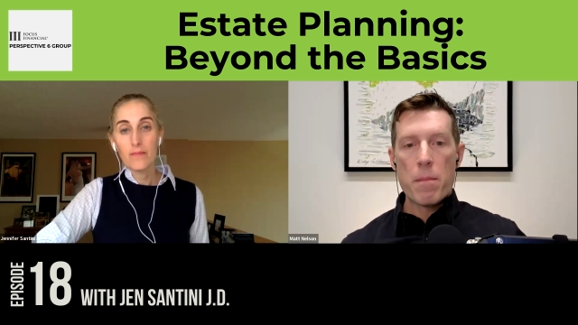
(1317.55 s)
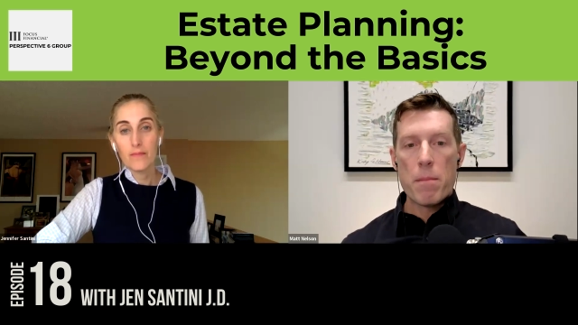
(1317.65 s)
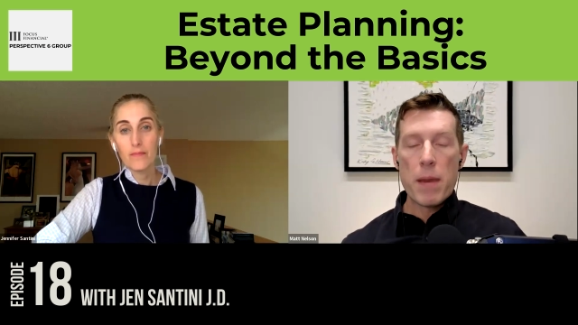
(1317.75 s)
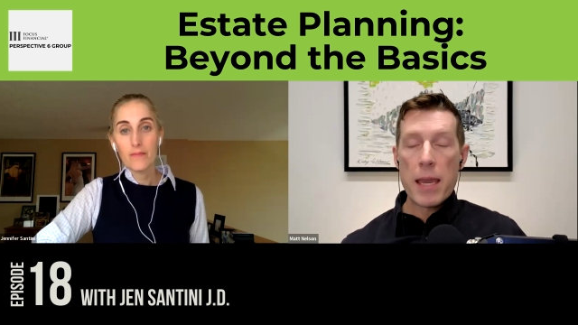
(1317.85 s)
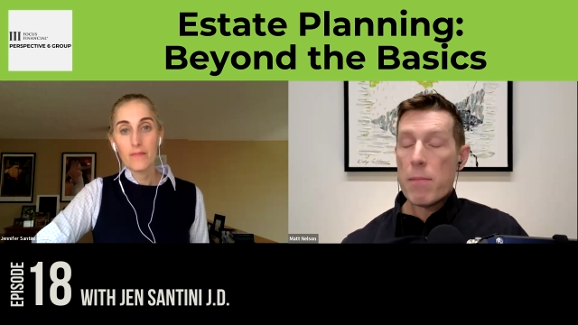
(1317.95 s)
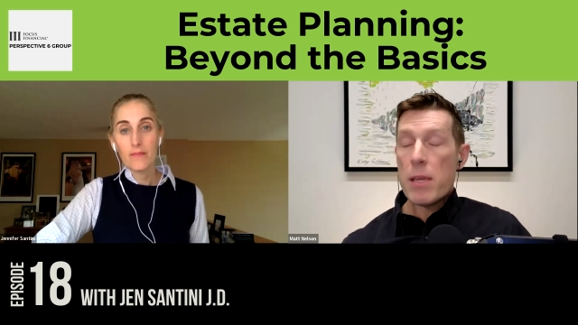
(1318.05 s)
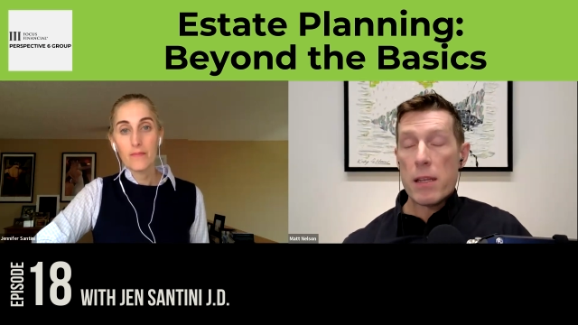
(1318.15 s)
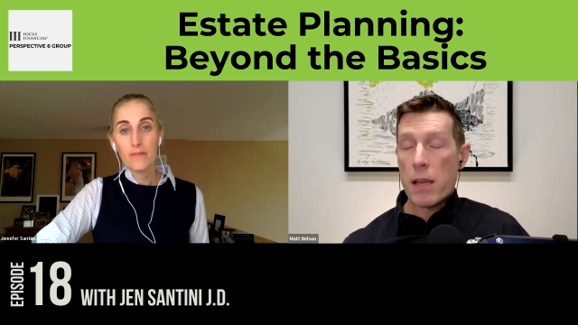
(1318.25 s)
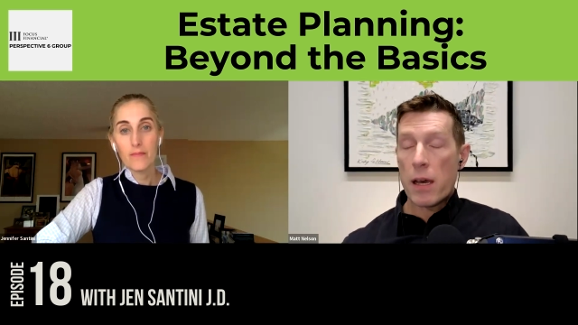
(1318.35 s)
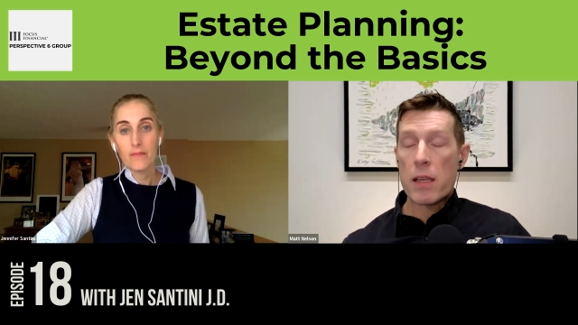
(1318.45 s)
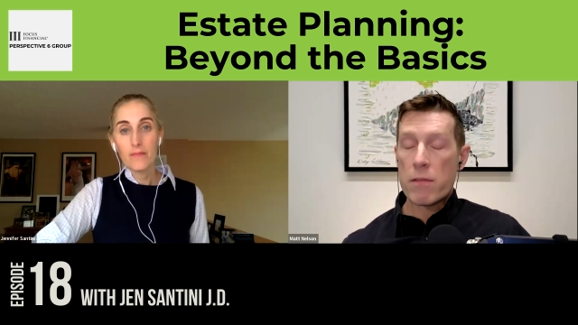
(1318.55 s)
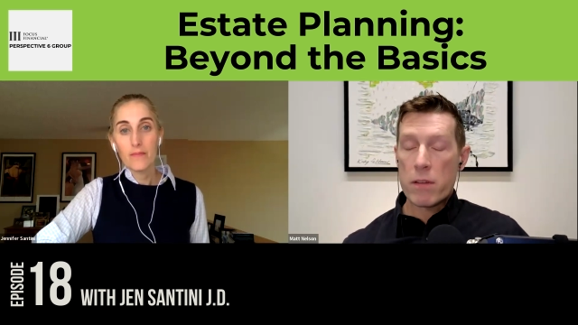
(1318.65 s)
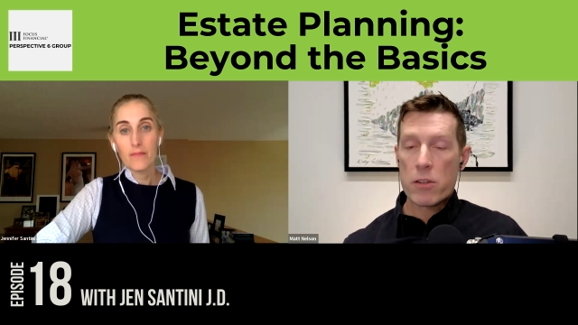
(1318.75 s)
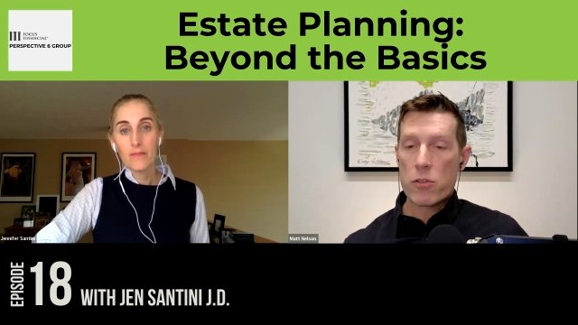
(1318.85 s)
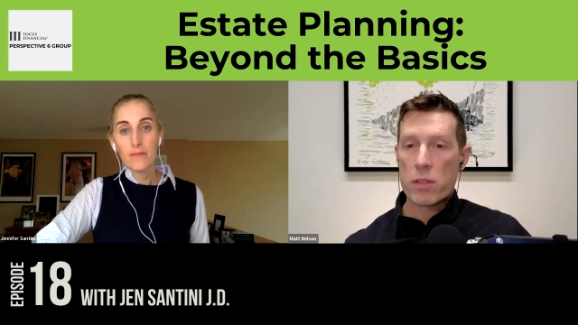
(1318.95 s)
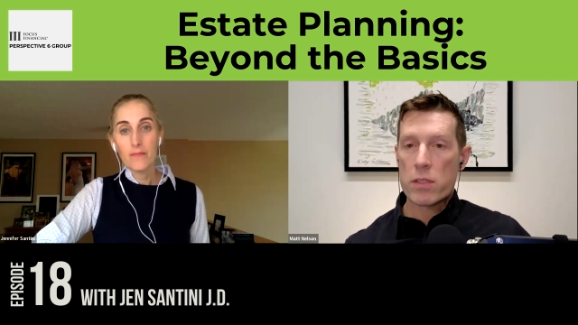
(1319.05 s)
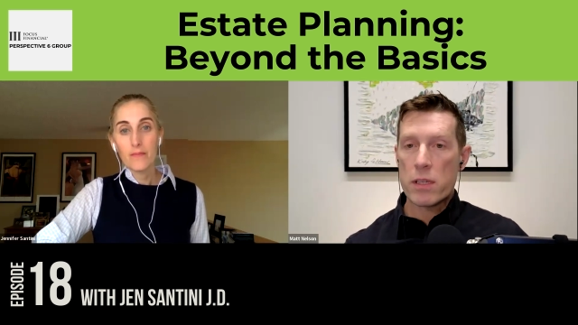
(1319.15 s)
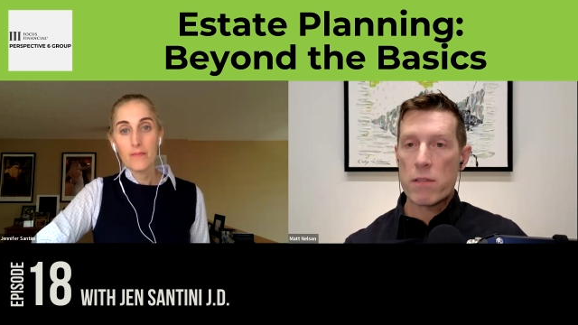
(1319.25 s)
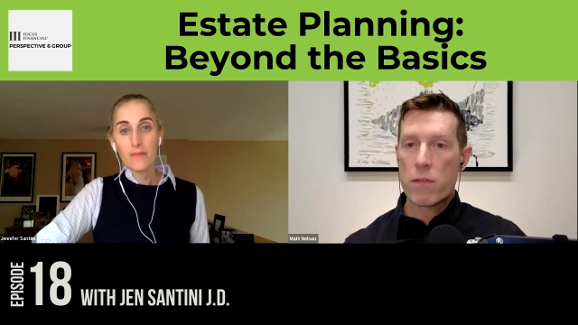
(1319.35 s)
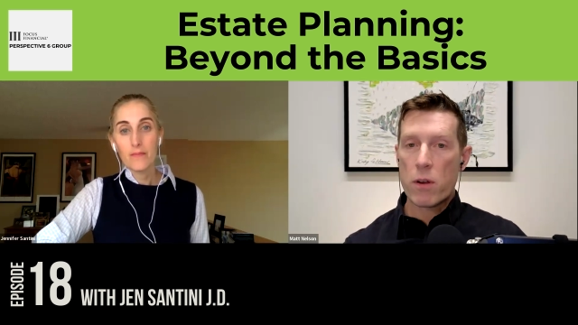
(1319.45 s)
Speaker 1: maybe not even a
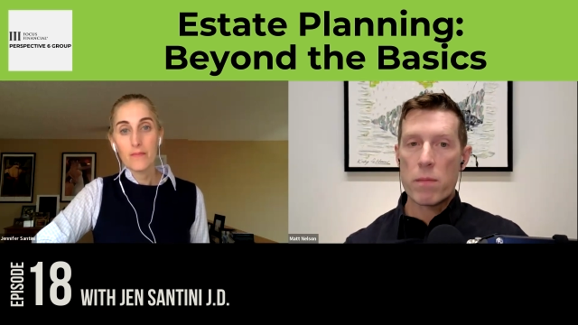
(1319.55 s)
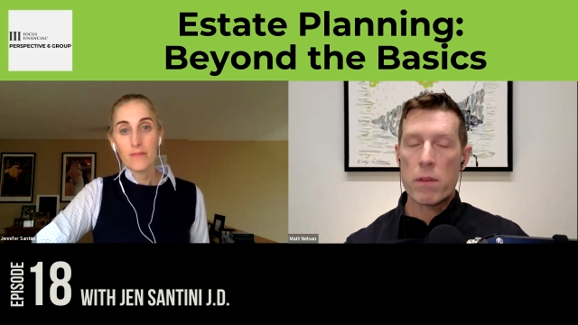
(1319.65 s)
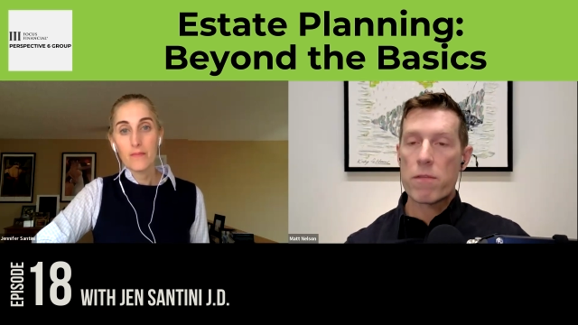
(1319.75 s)
trustee from the